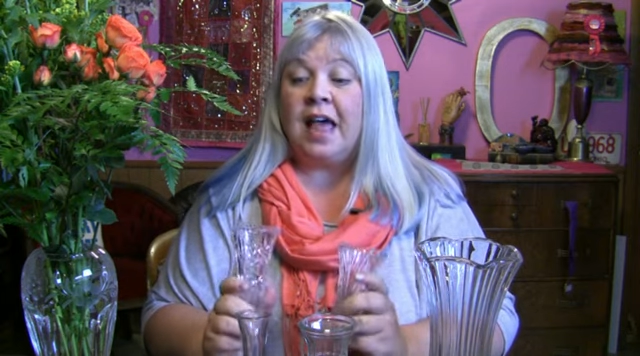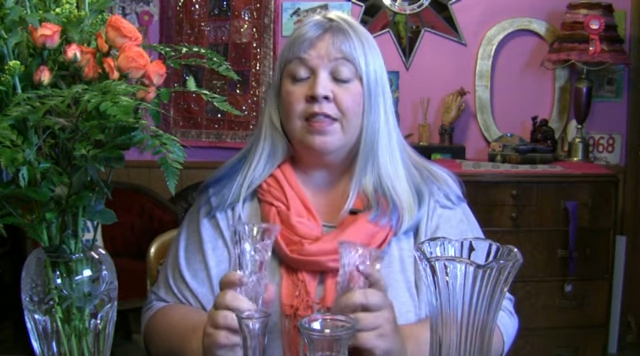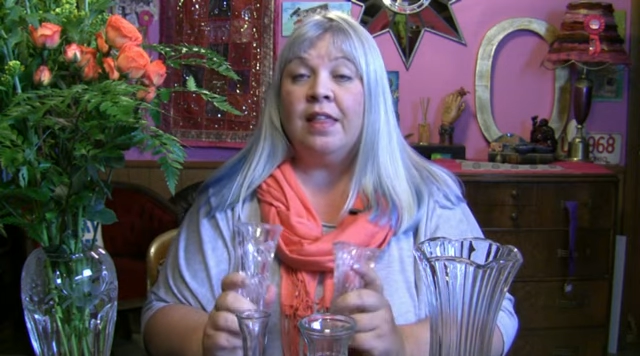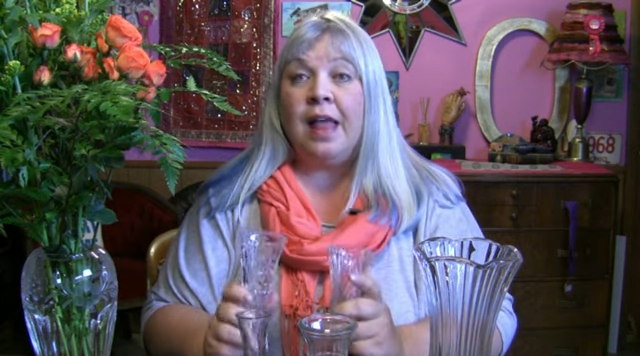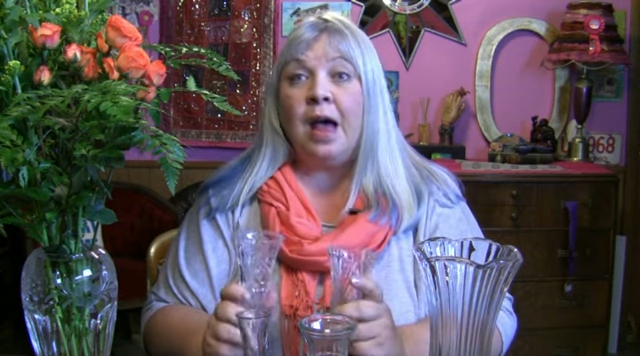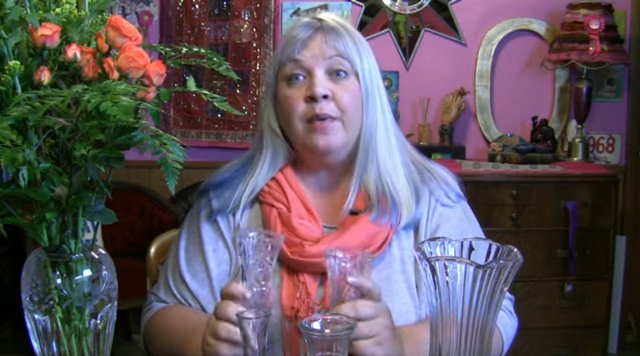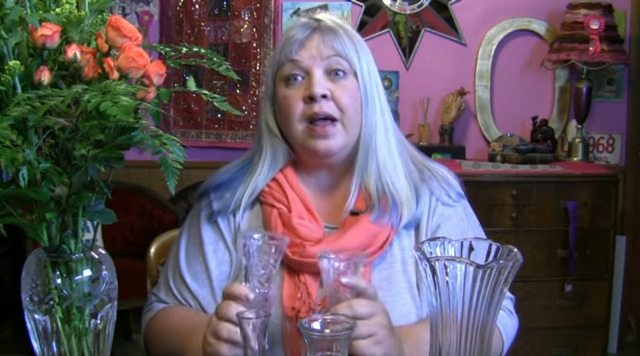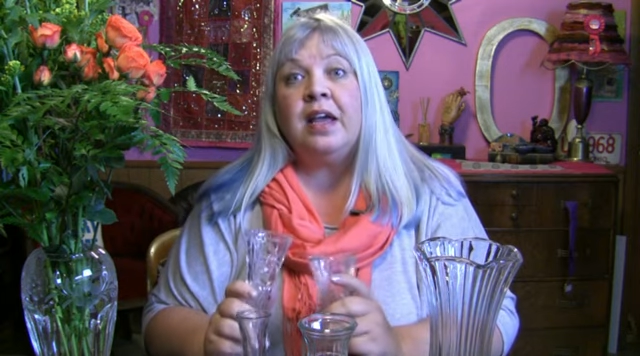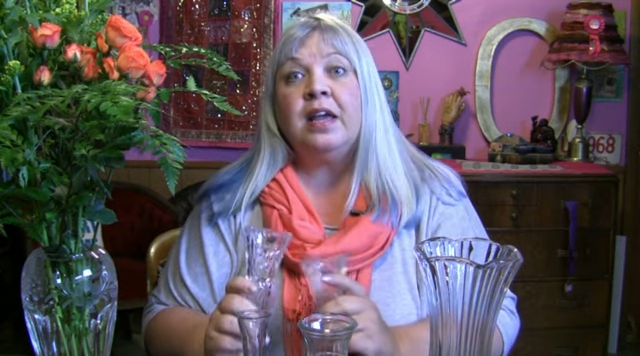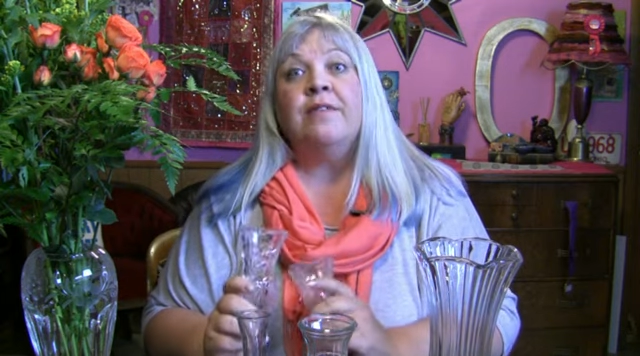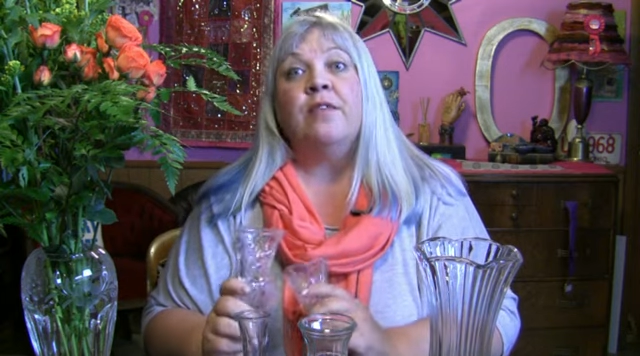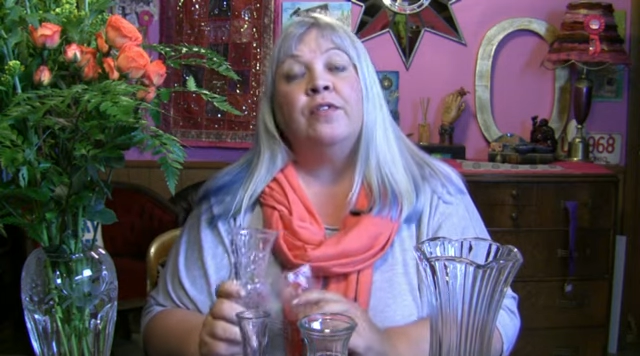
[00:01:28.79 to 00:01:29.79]
and then that way I
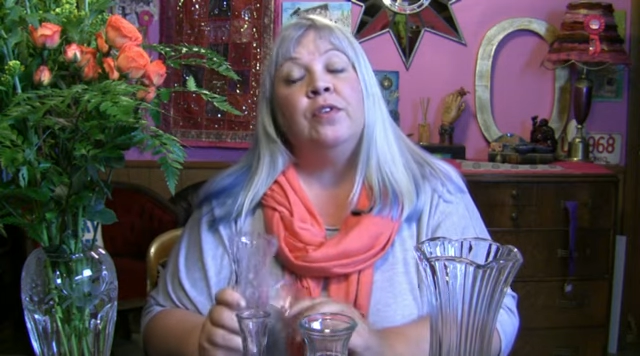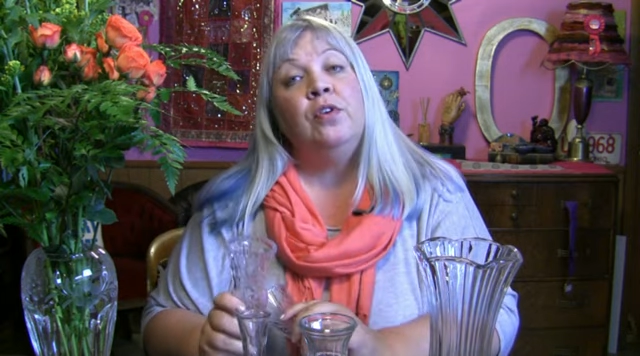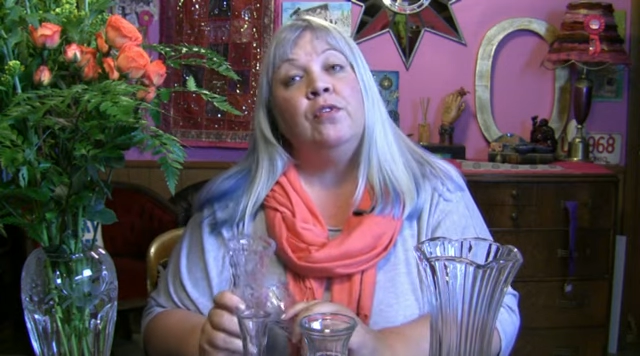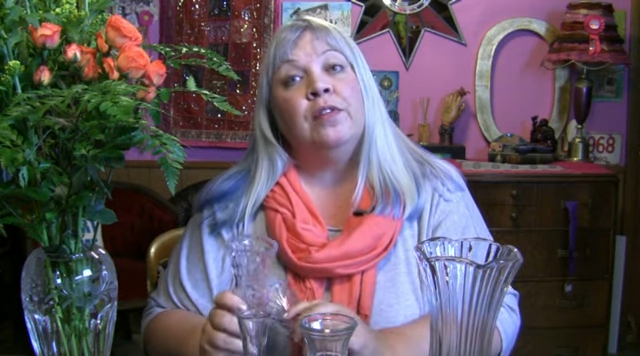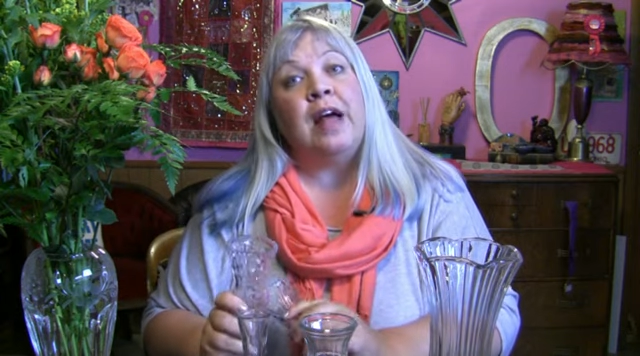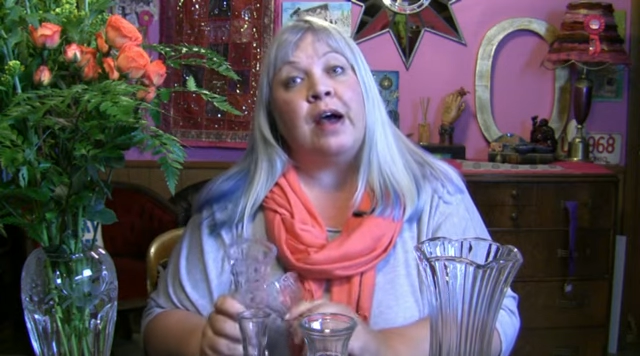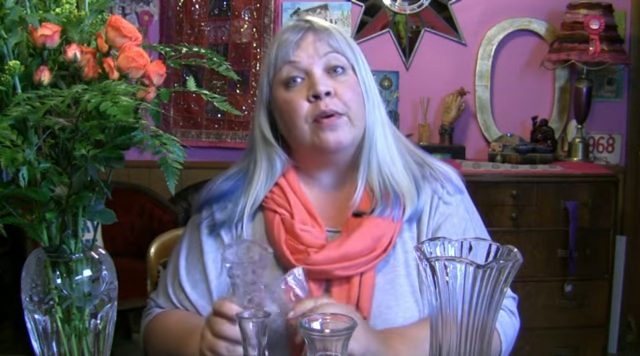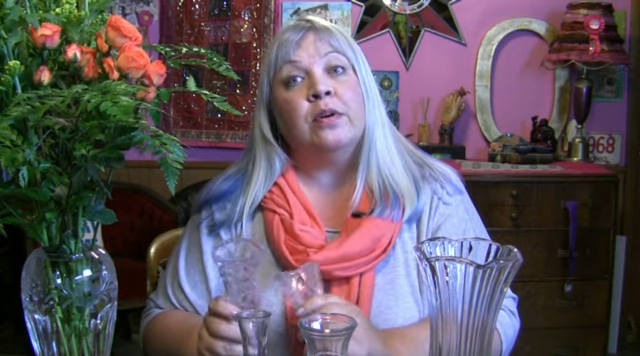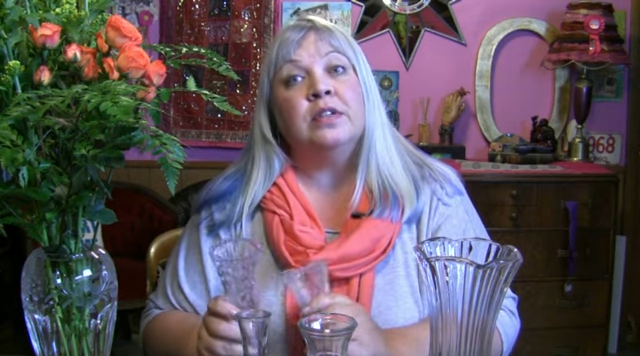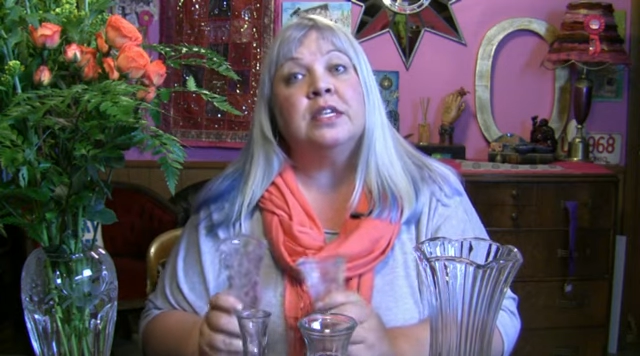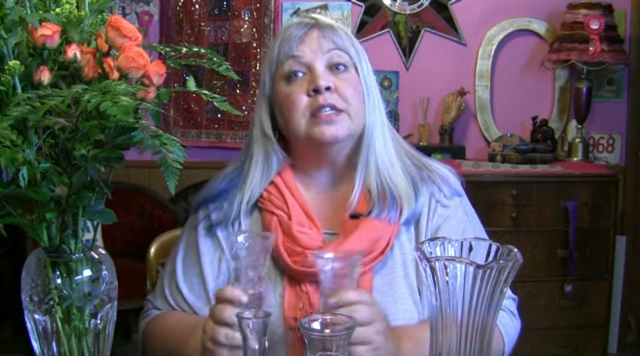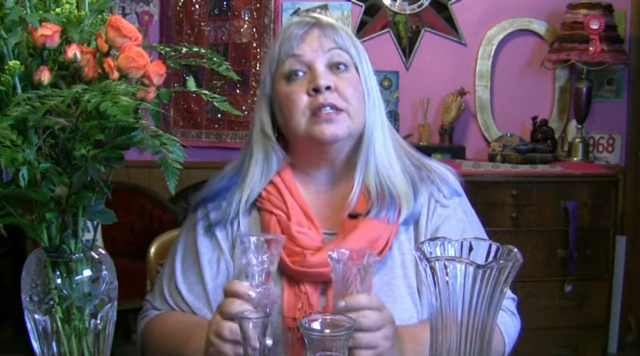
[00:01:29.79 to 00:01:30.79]
can have a few
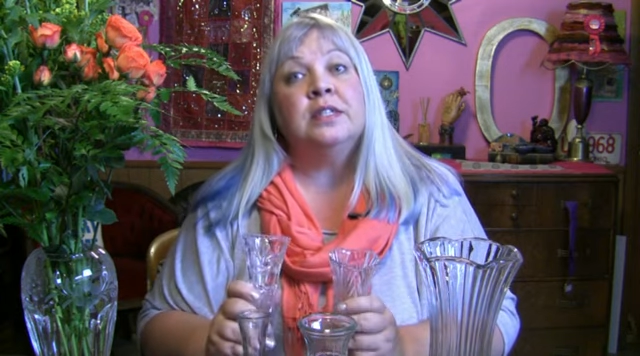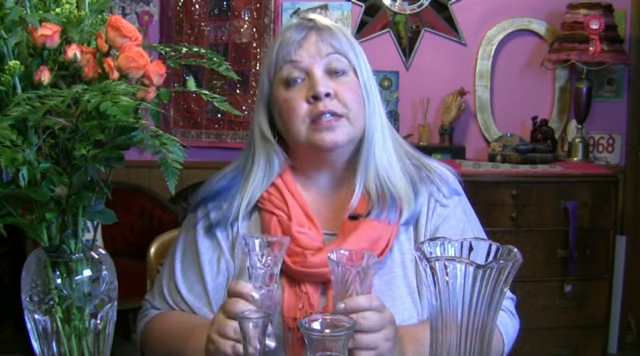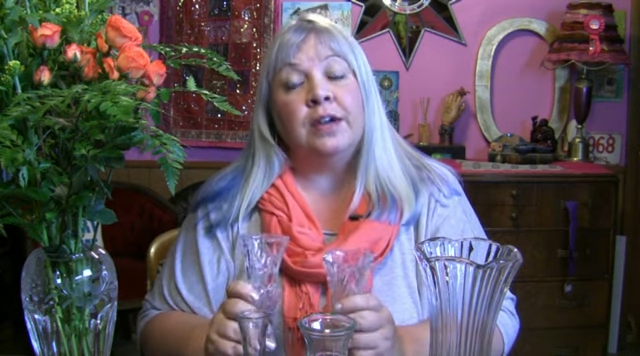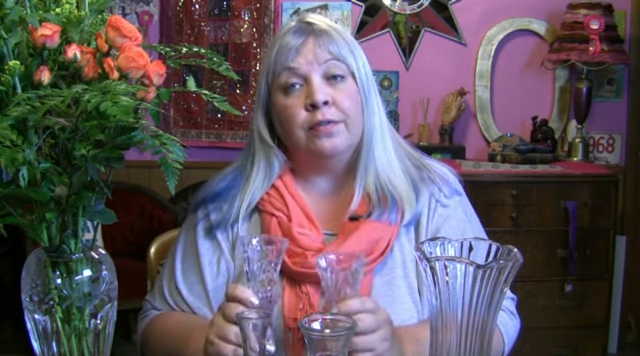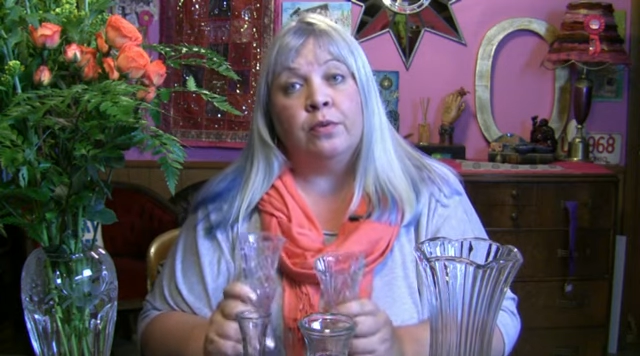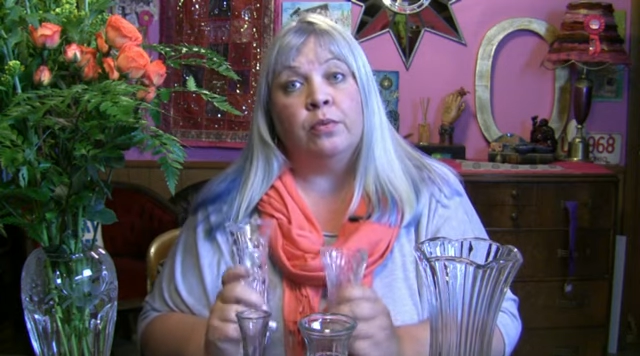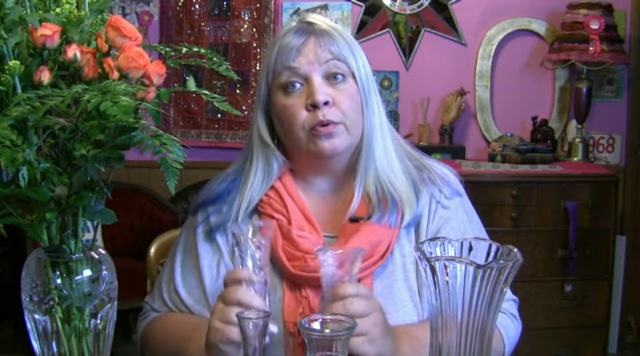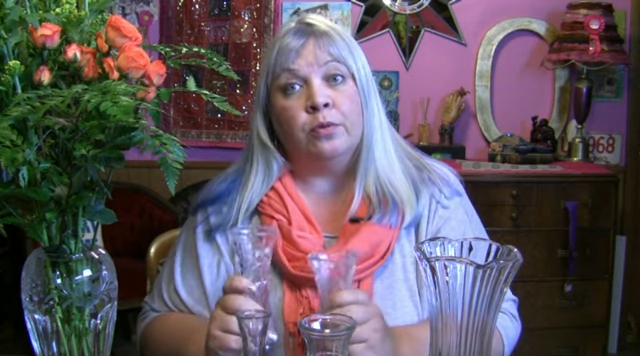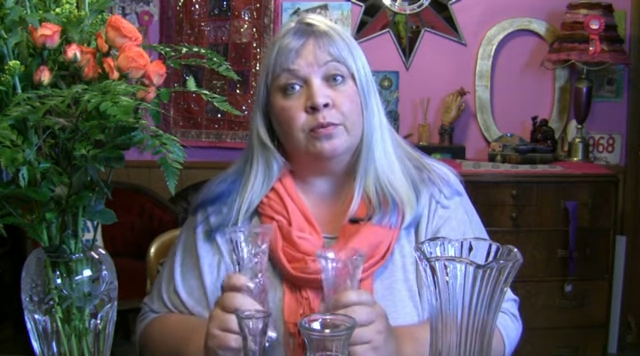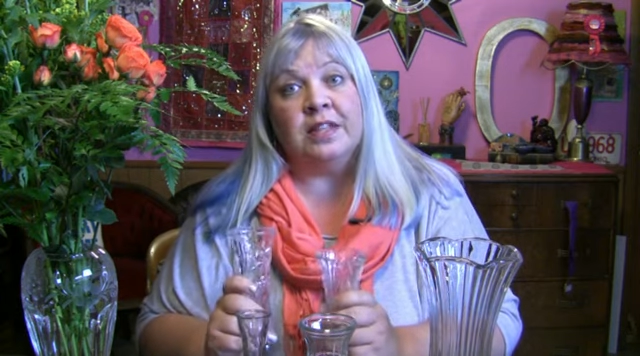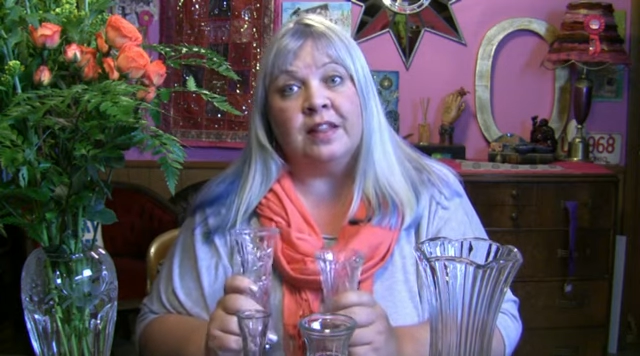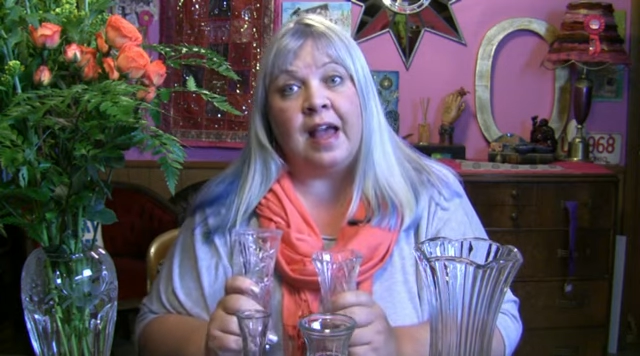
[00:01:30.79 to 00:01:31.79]
flowers in several
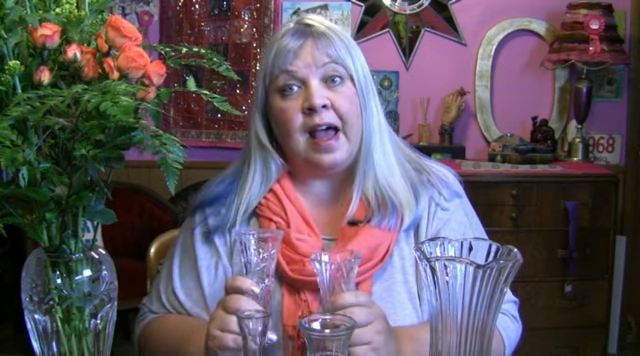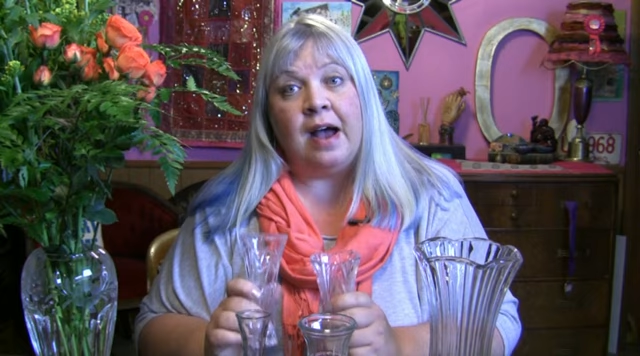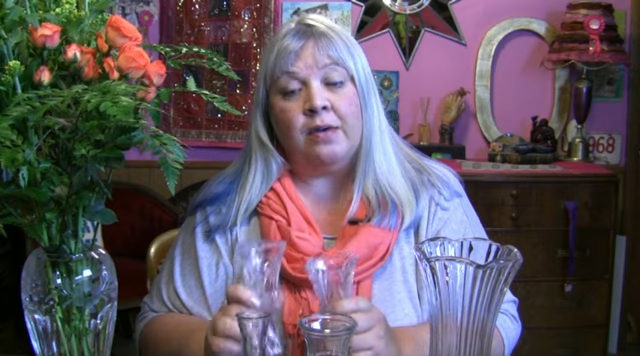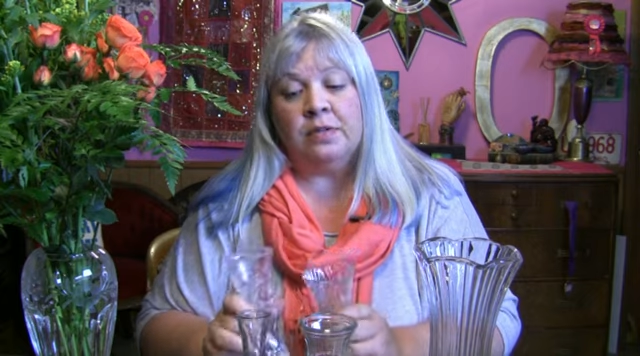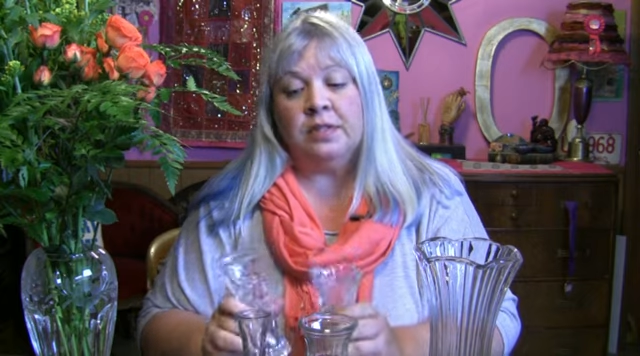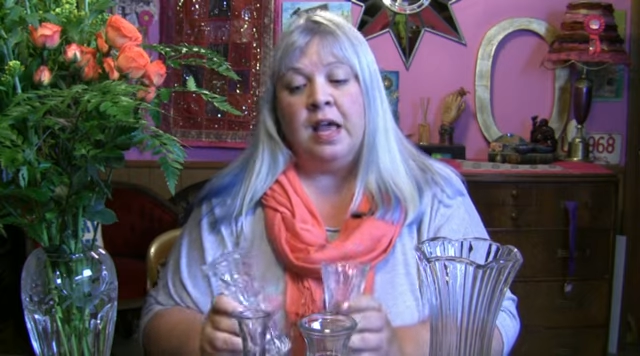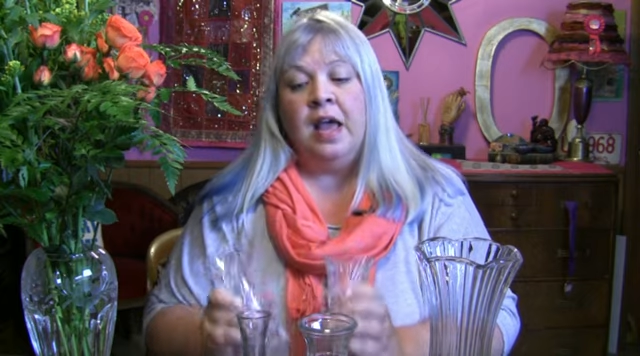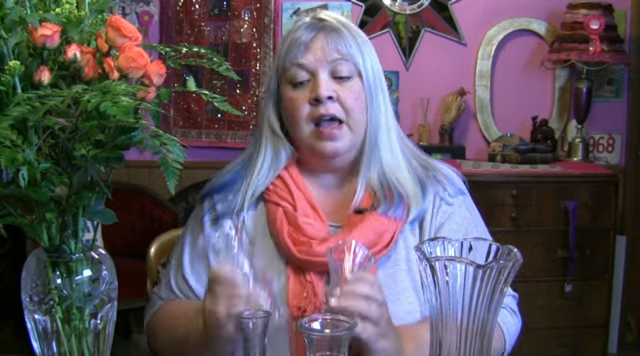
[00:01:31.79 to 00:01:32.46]
rooms in the house.